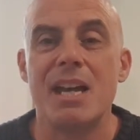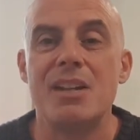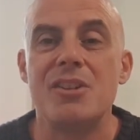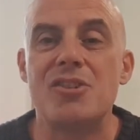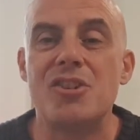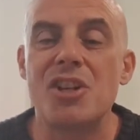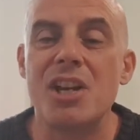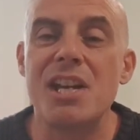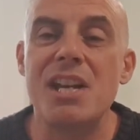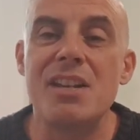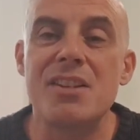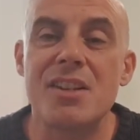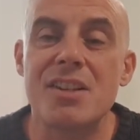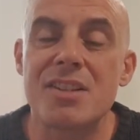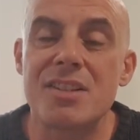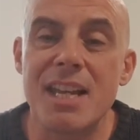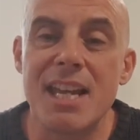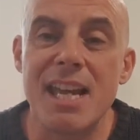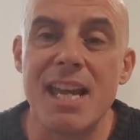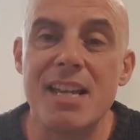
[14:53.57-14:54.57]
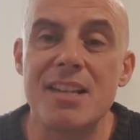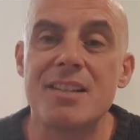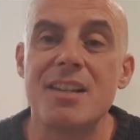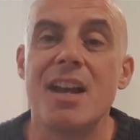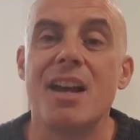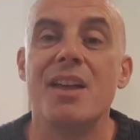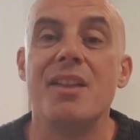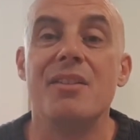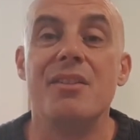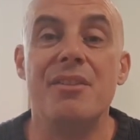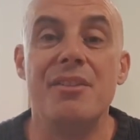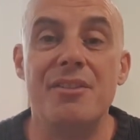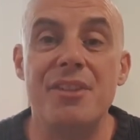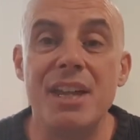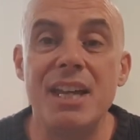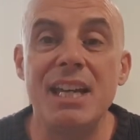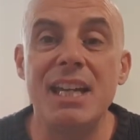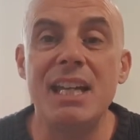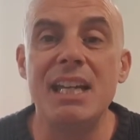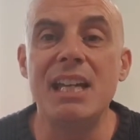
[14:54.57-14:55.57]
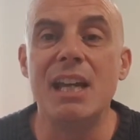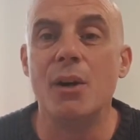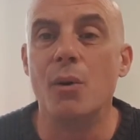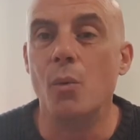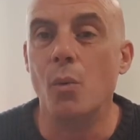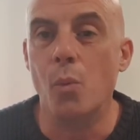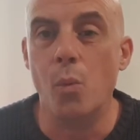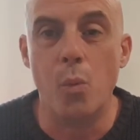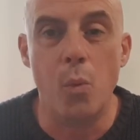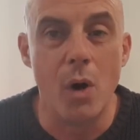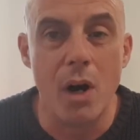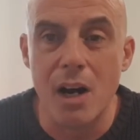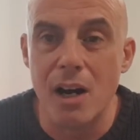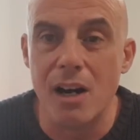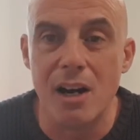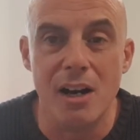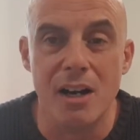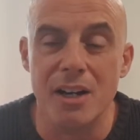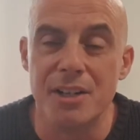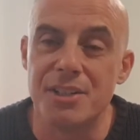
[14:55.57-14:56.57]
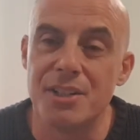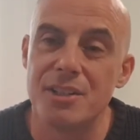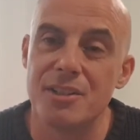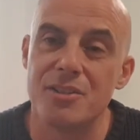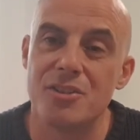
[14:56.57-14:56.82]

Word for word: Jesus is the Word,